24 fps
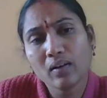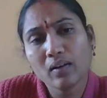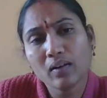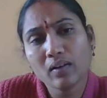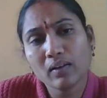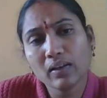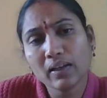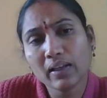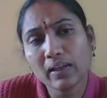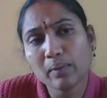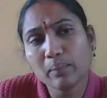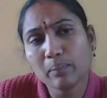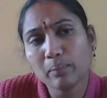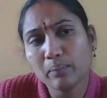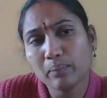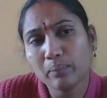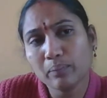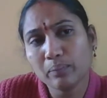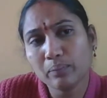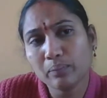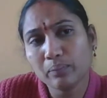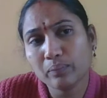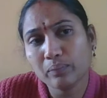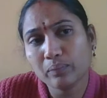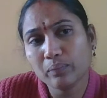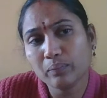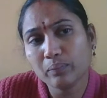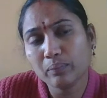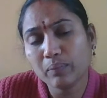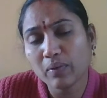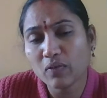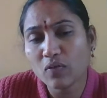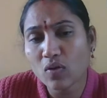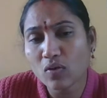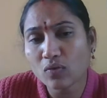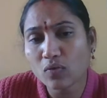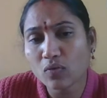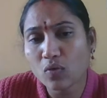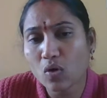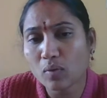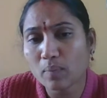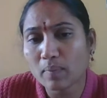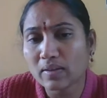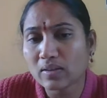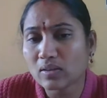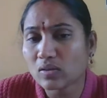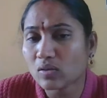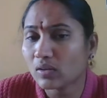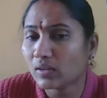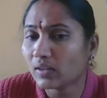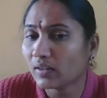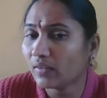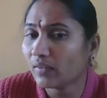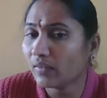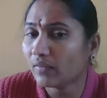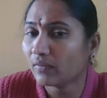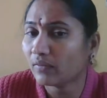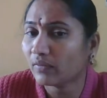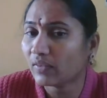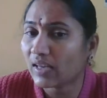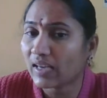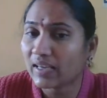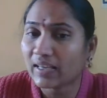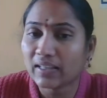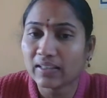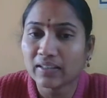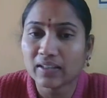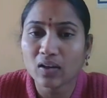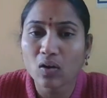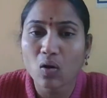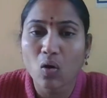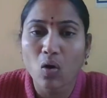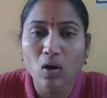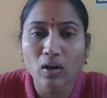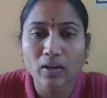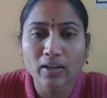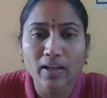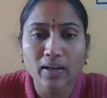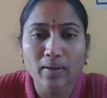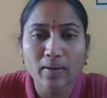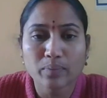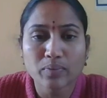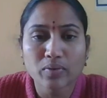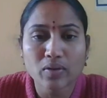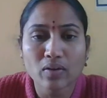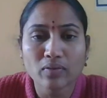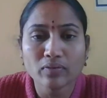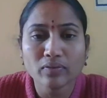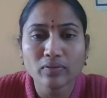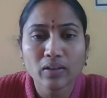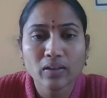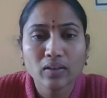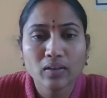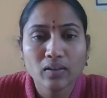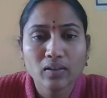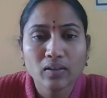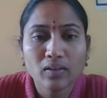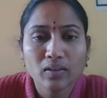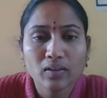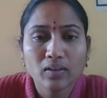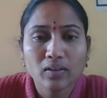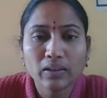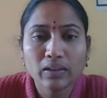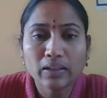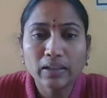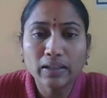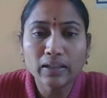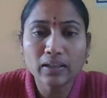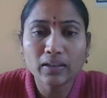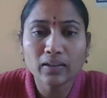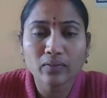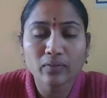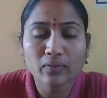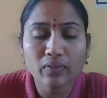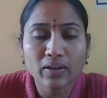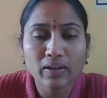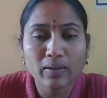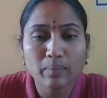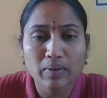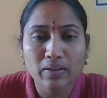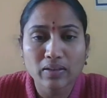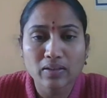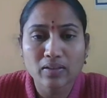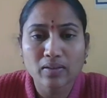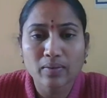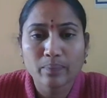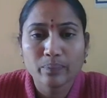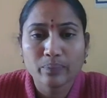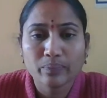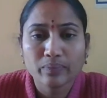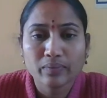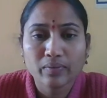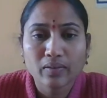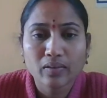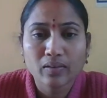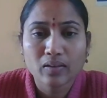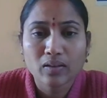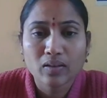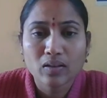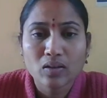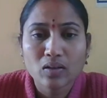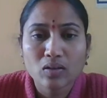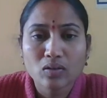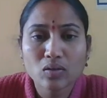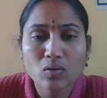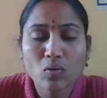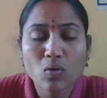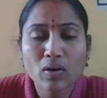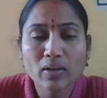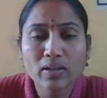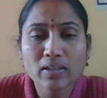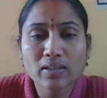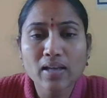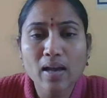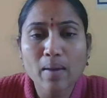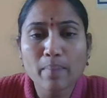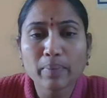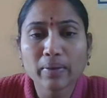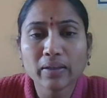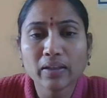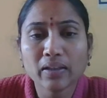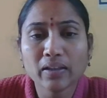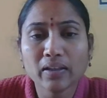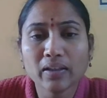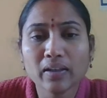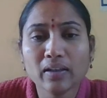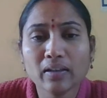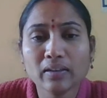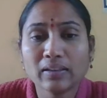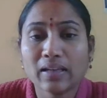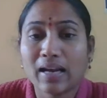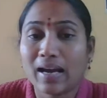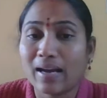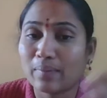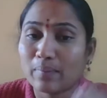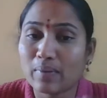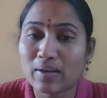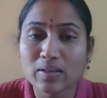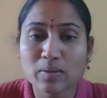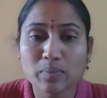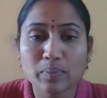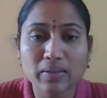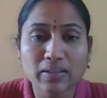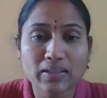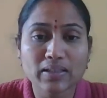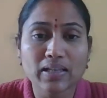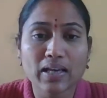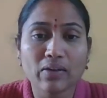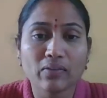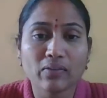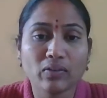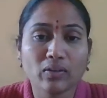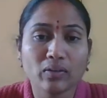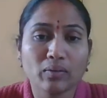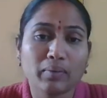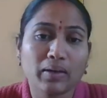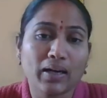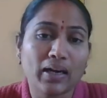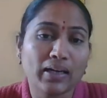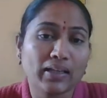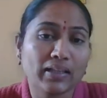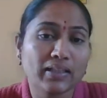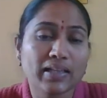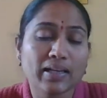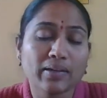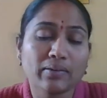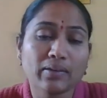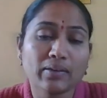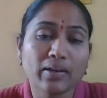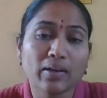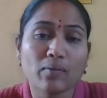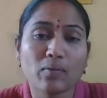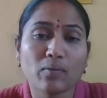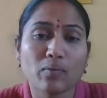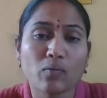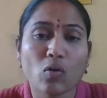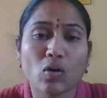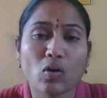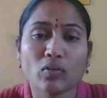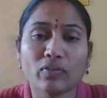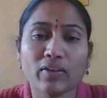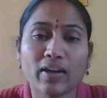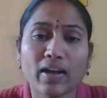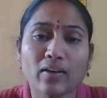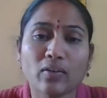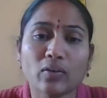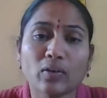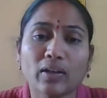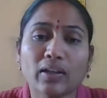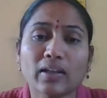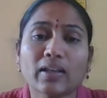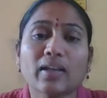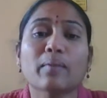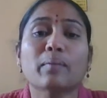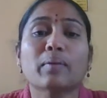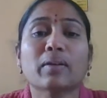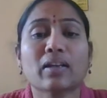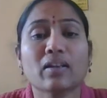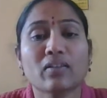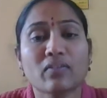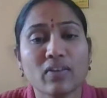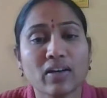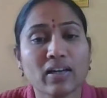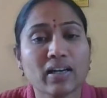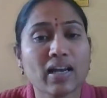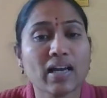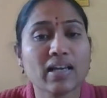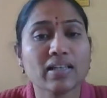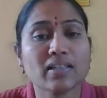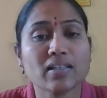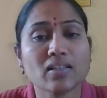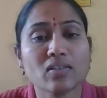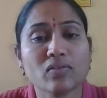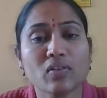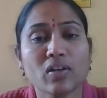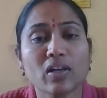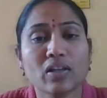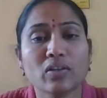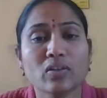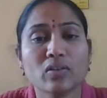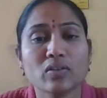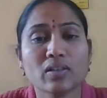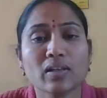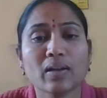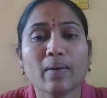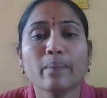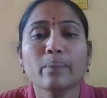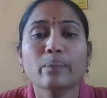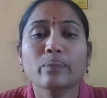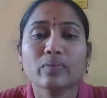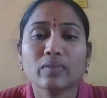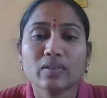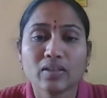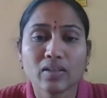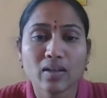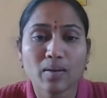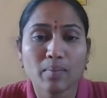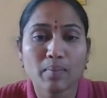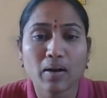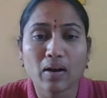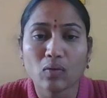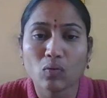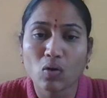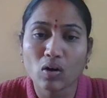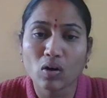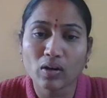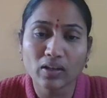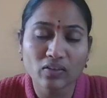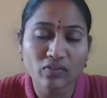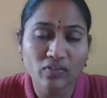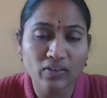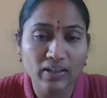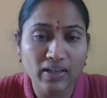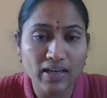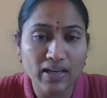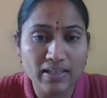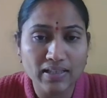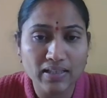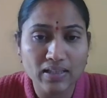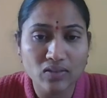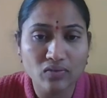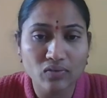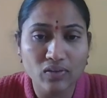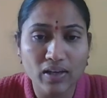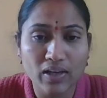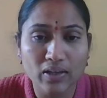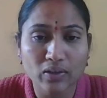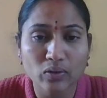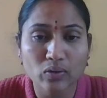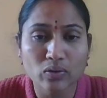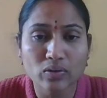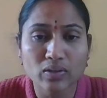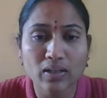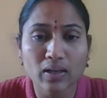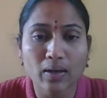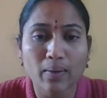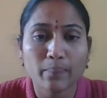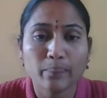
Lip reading: like before 4 months only we are getting all types of yield very much. So what is happening here? Time has been saved, but at the same time, what we are doing? Chemical fertilizers we are using, some unwanted fertilizers we are using.